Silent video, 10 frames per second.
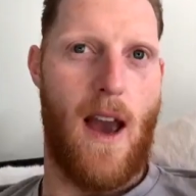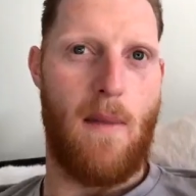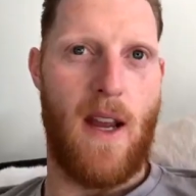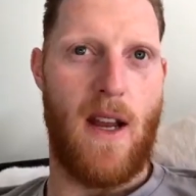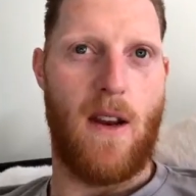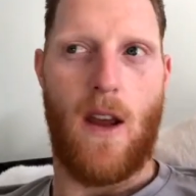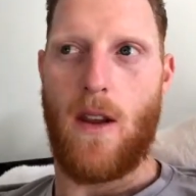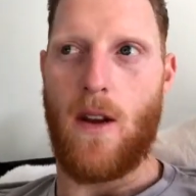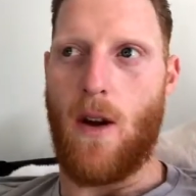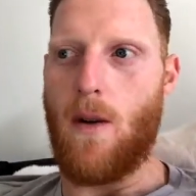I mean,
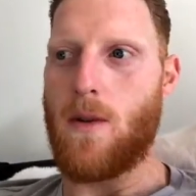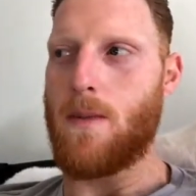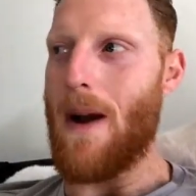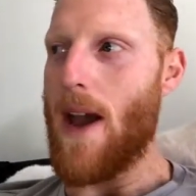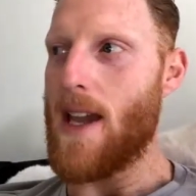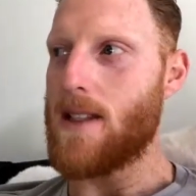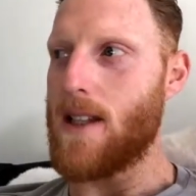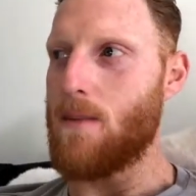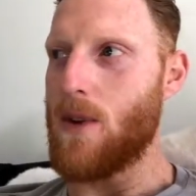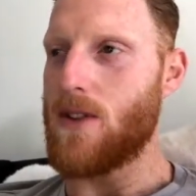you know, it was about
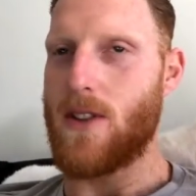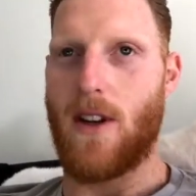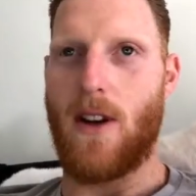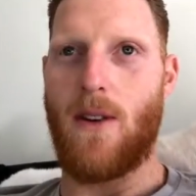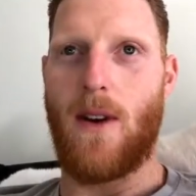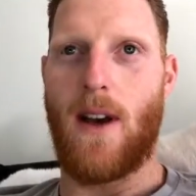18 months ago.